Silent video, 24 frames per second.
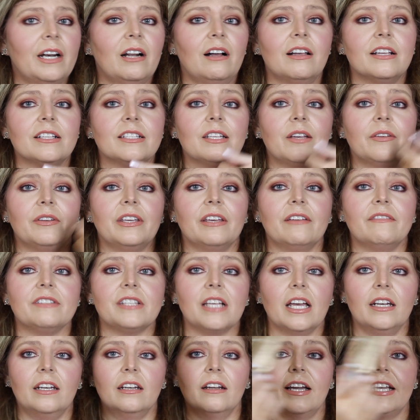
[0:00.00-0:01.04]
it also
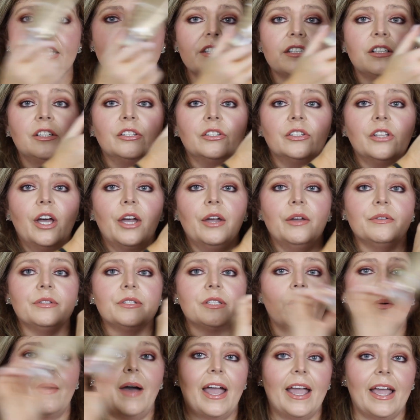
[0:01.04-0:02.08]
gives a nice glow,
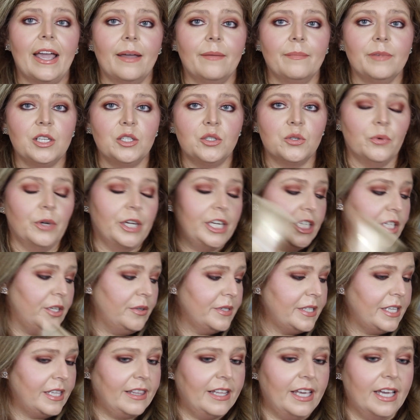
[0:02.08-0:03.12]
so I am enjoying
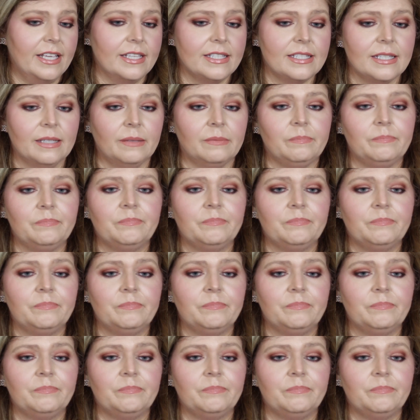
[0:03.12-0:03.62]
using this.